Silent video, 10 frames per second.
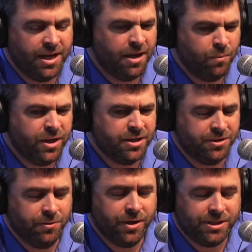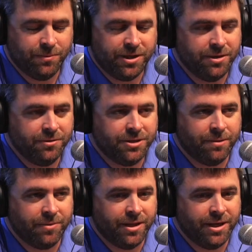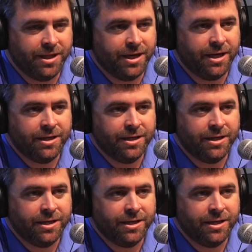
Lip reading: Yeah, a week to 2 weeks, we could do something like that.